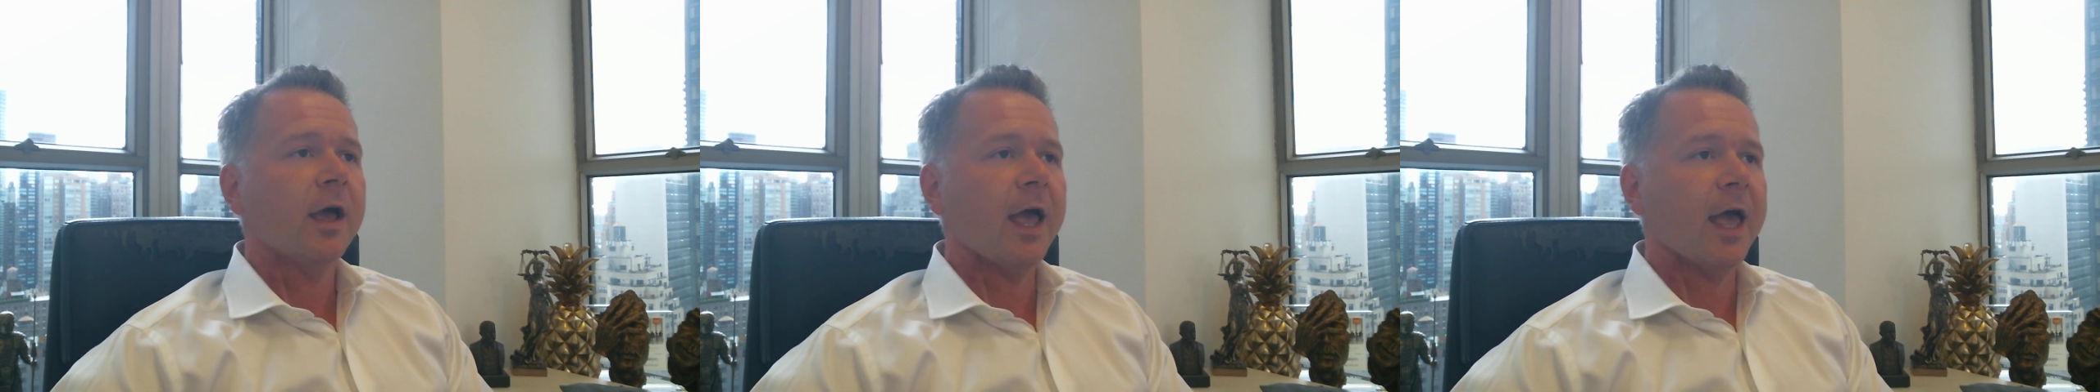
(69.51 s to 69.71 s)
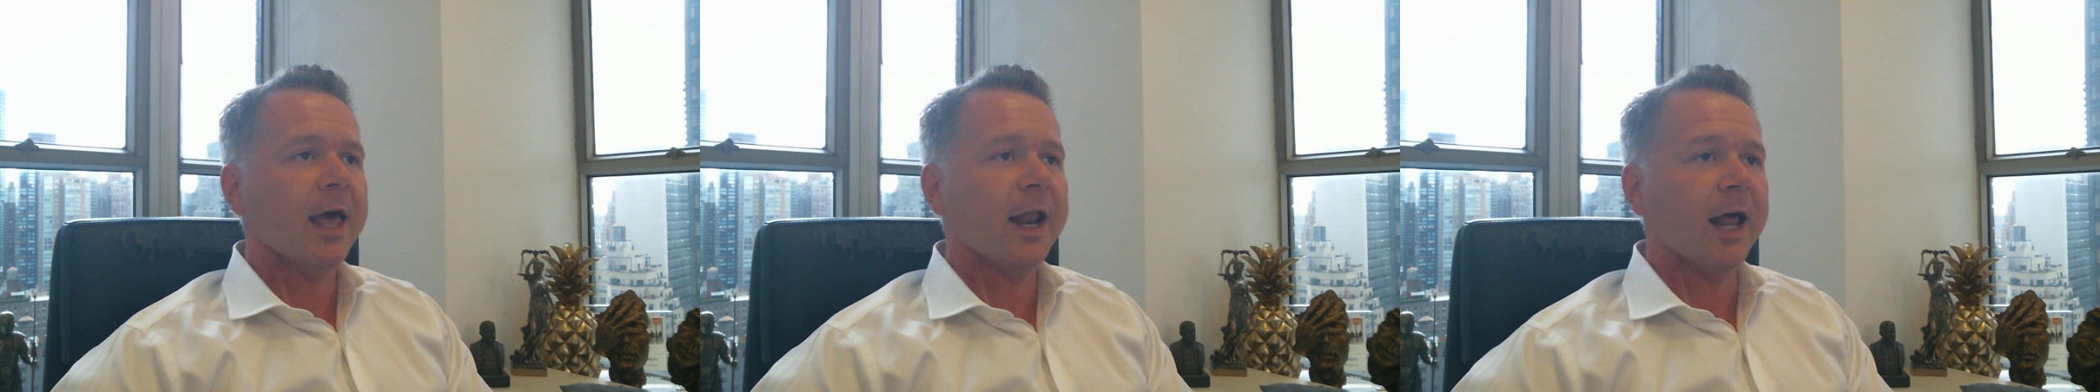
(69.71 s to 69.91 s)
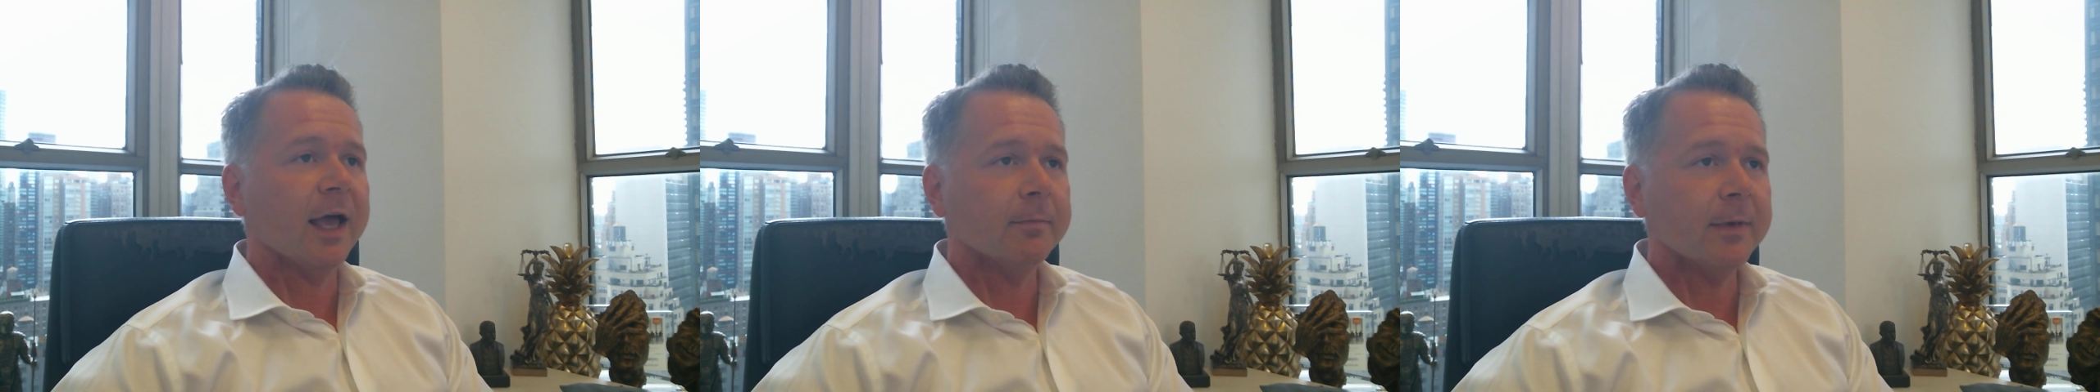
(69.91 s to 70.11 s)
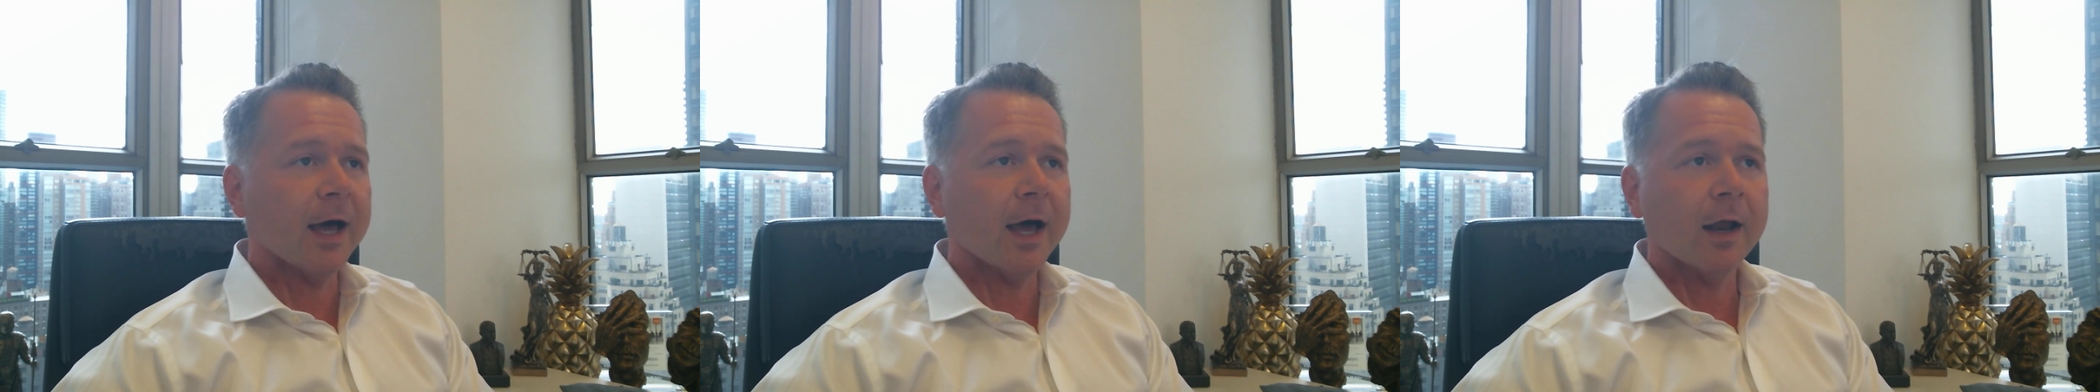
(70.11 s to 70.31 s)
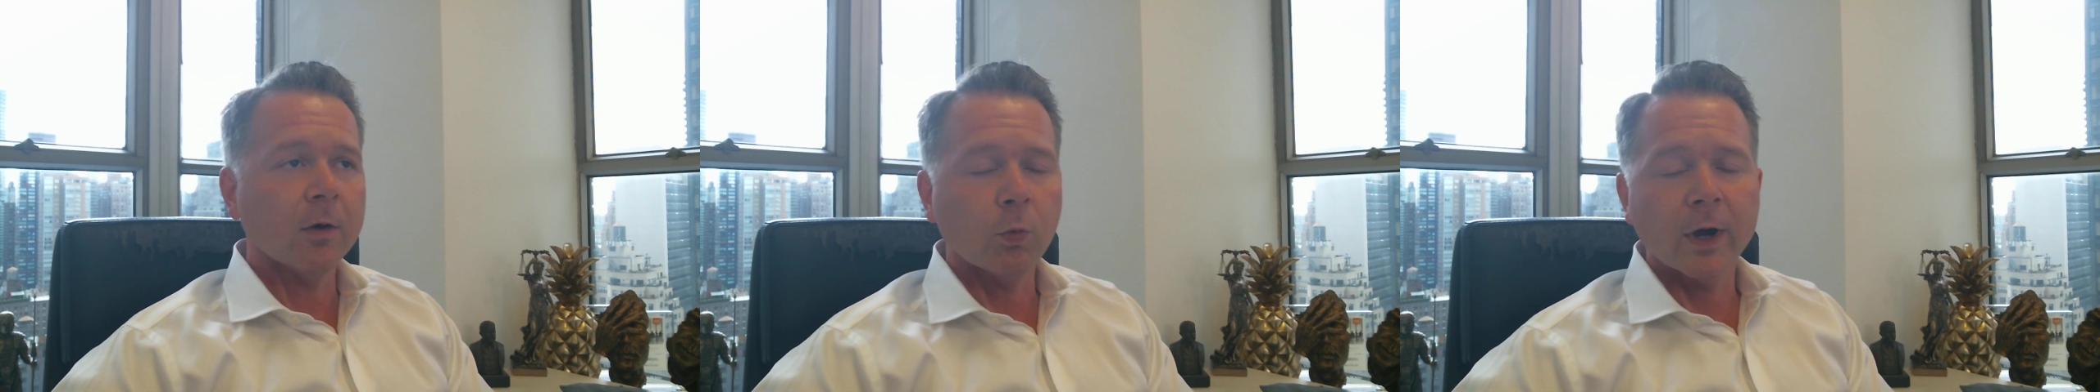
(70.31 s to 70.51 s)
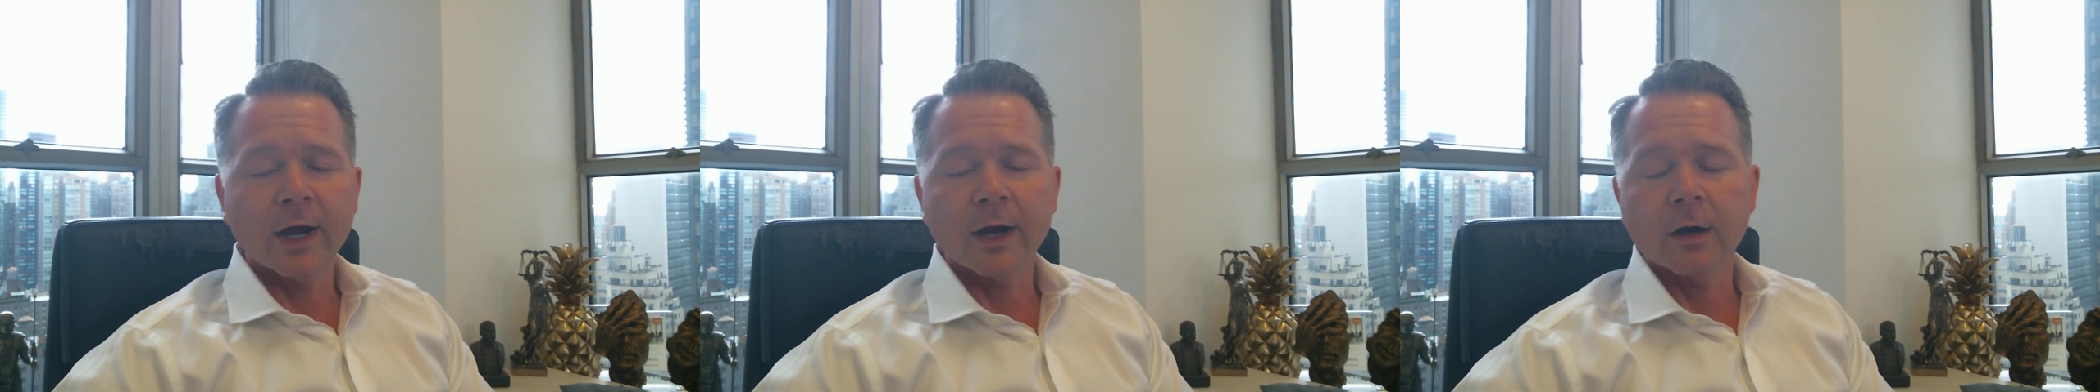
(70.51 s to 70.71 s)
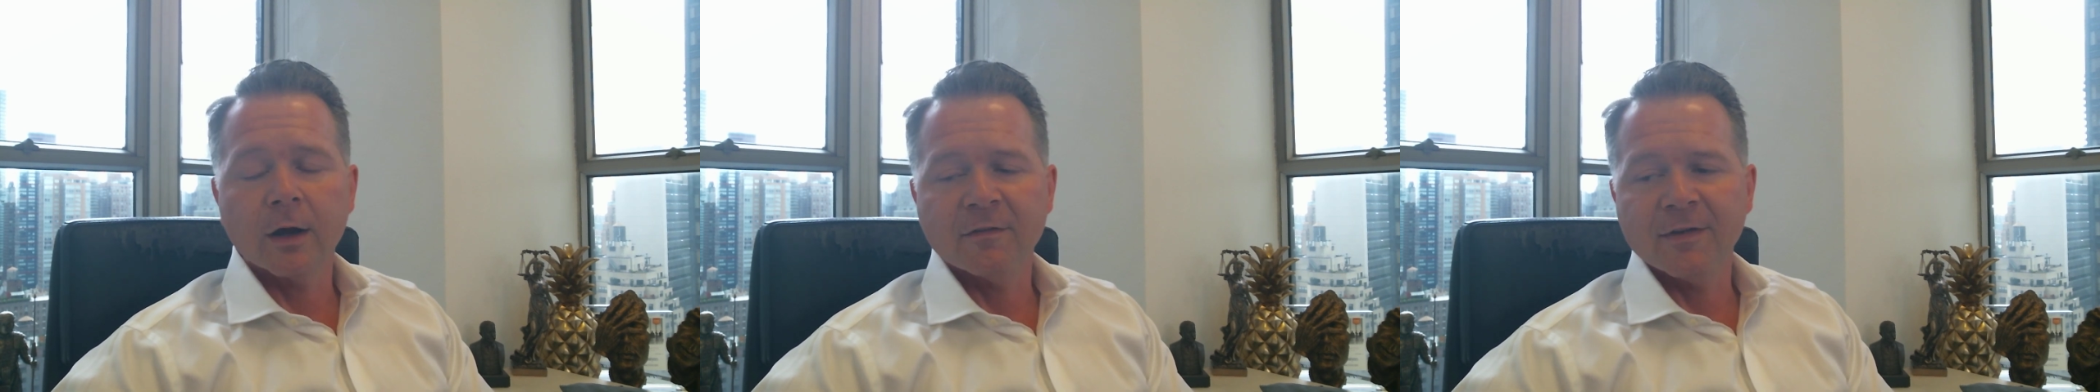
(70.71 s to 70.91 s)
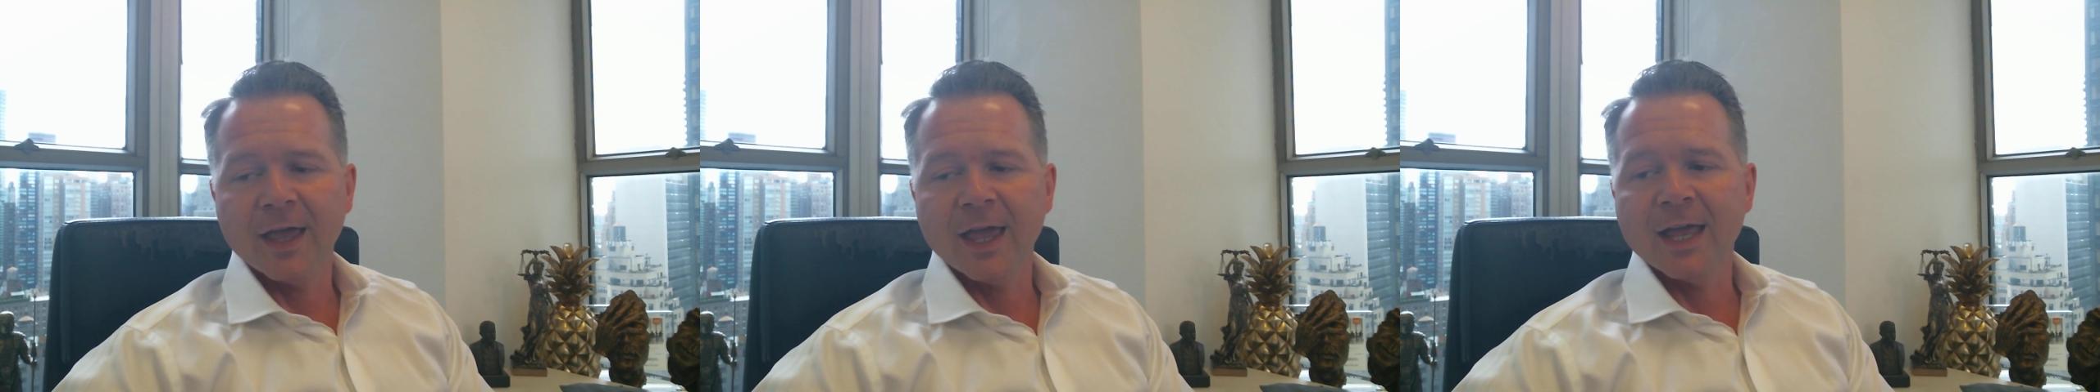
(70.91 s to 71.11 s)
and I am not aware
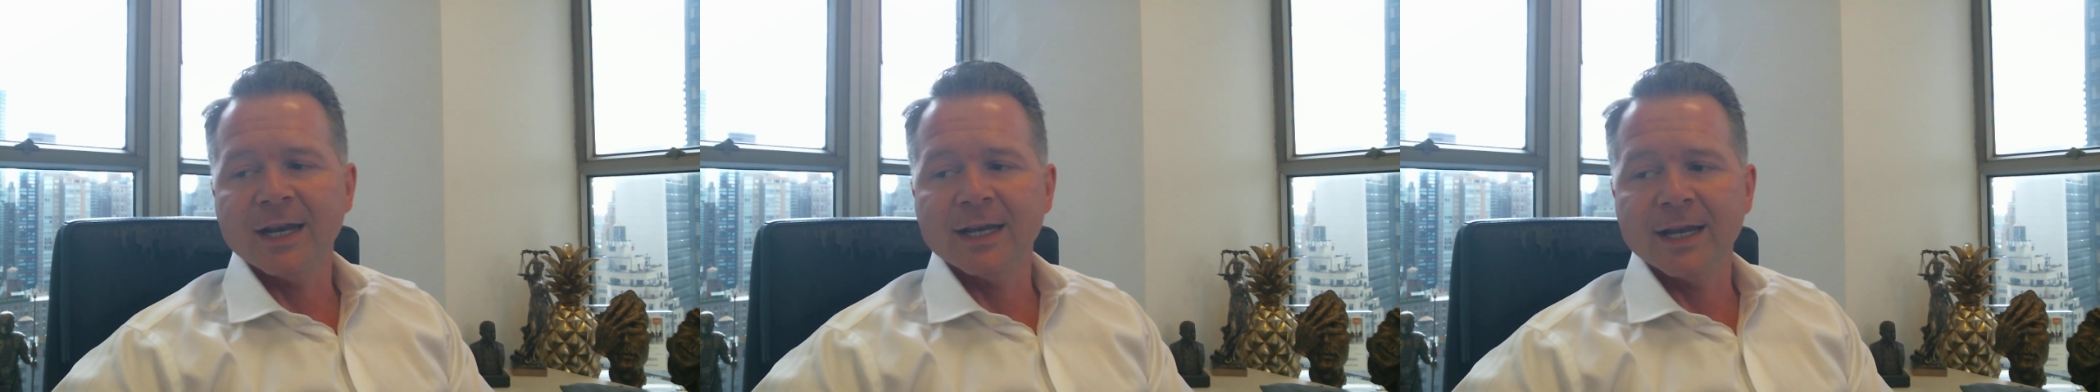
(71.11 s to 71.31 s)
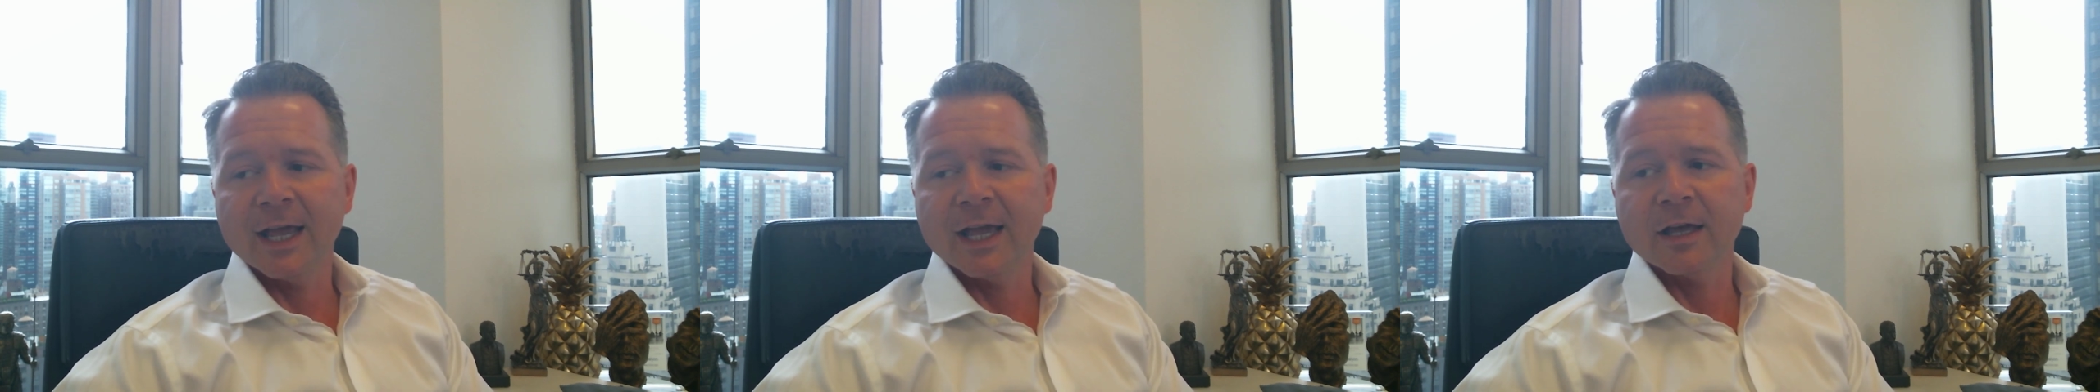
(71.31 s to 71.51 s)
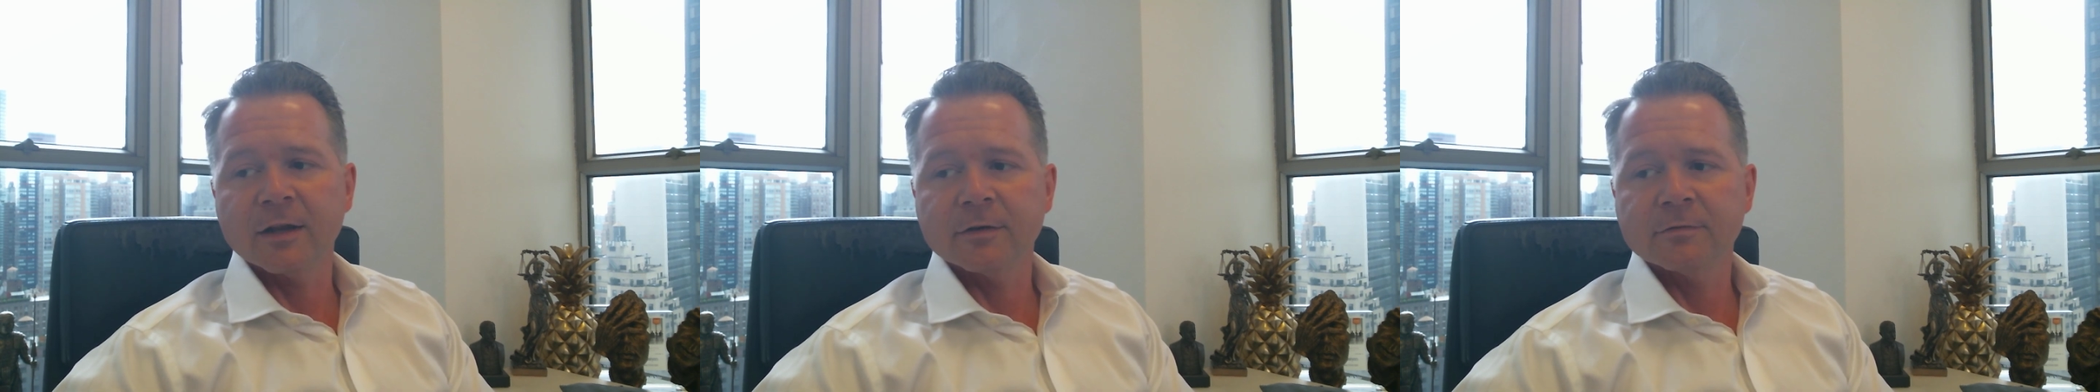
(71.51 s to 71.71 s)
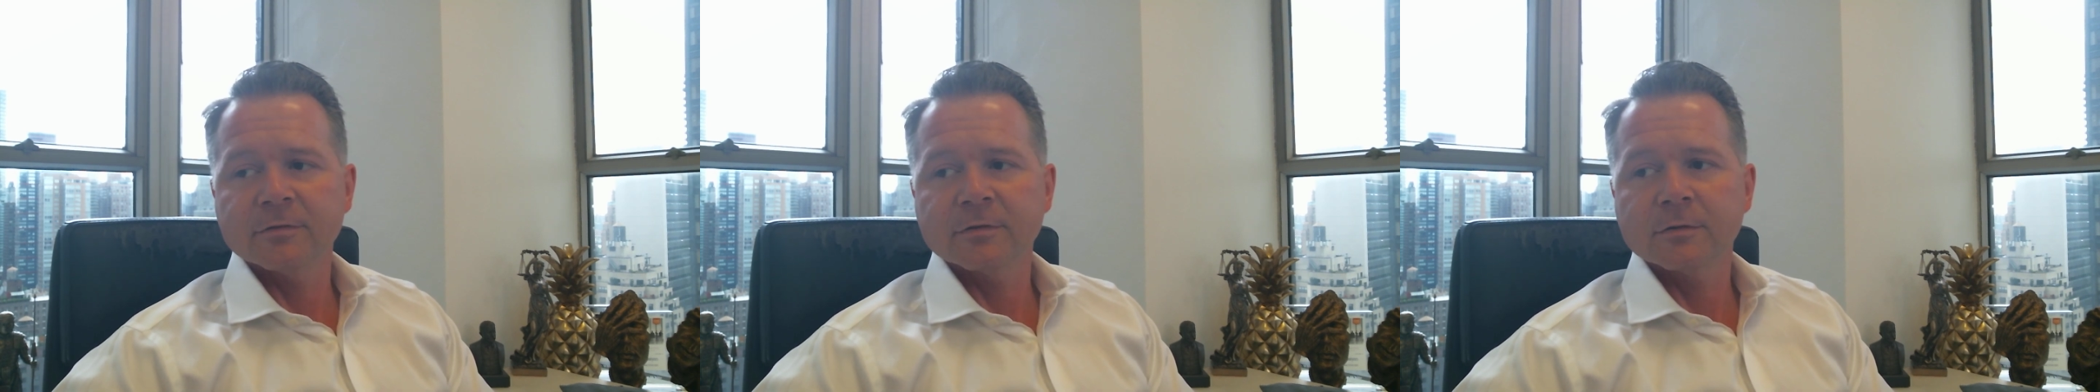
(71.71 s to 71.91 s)
of any negative